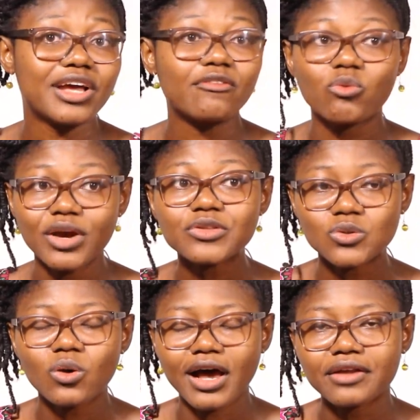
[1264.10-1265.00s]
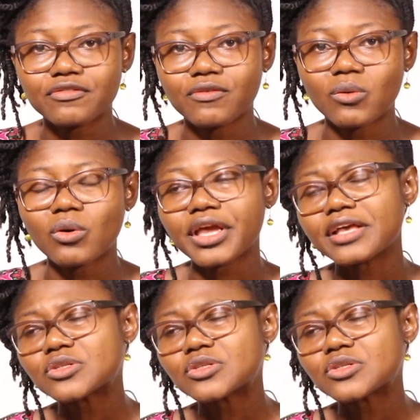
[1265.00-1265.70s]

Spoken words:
we have worked so hard for, okay?